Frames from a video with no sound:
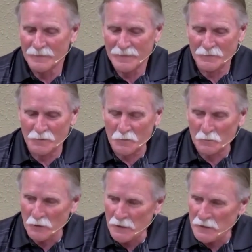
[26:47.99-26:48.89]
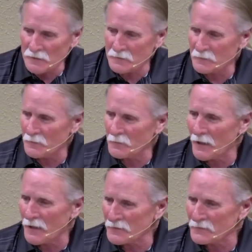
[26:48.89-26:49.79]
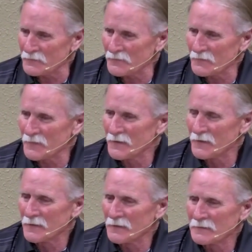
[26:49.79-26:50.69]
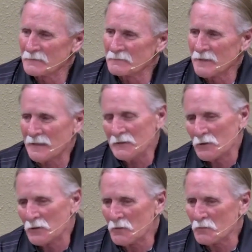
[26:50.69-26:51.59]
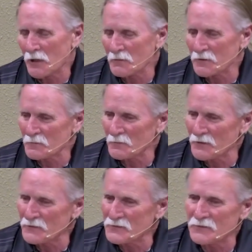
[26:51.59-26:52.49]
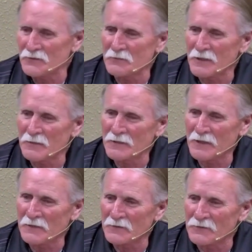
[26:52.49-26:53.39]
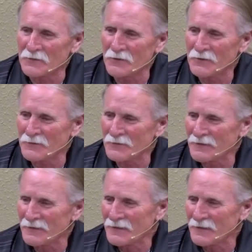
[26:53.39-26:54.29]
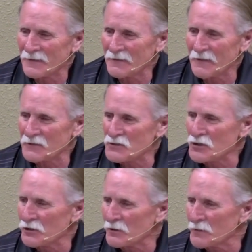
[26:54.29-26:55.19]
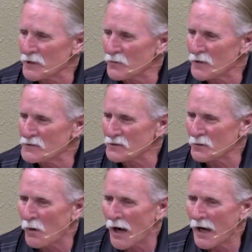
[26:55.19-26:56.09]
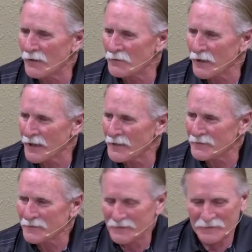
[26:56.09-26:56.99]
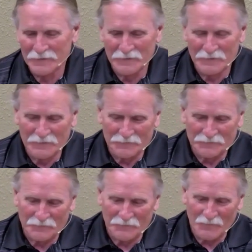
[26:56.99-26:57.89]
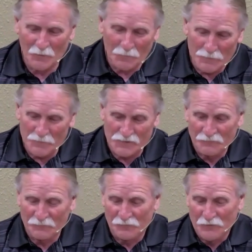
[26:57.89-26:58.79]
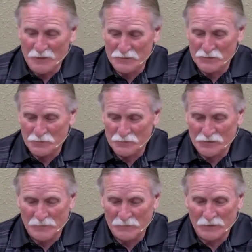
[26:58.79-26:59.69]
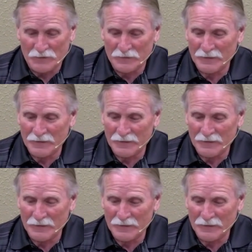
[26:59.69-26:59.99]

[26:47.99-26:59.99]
And they're complaining about it. I don't know. I'd probably complain too, maybe. I don't know. I like a chunk of meat once in a while, right? or maybe some fish or something.